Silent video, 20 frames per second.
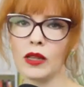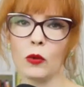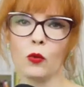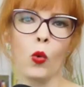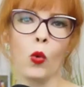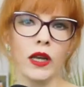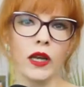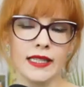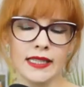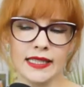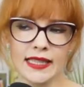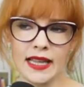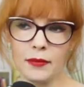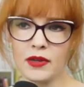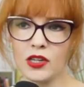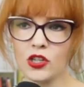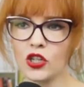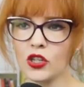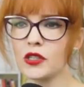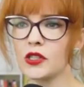what is their
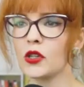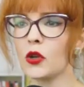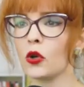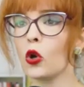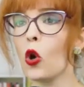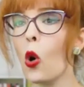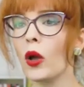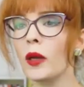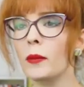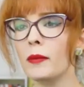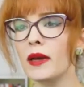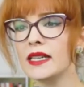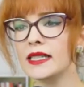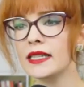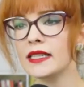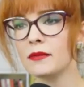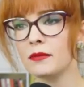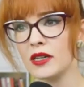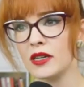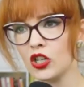mission? So
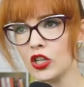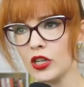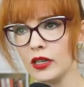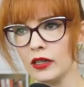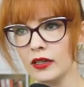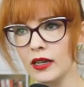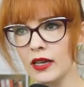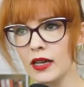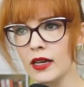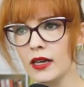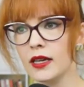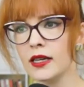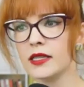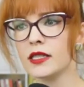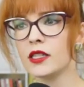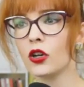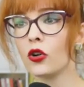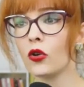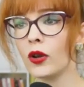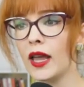Coinbase's mission
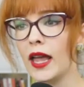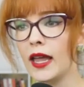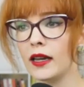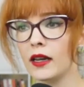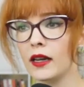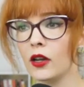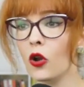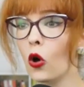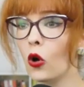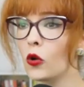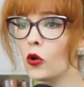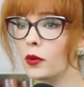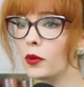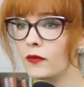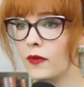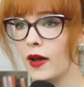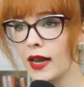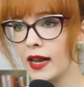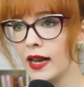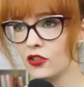is to create an open
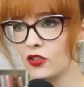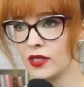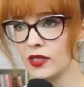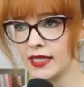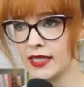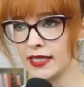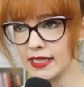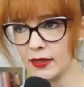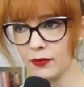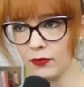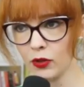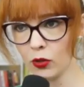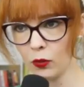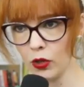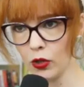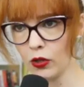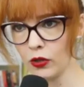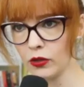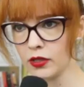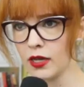financial system for the
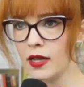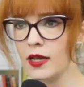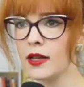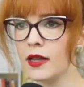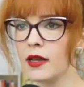world.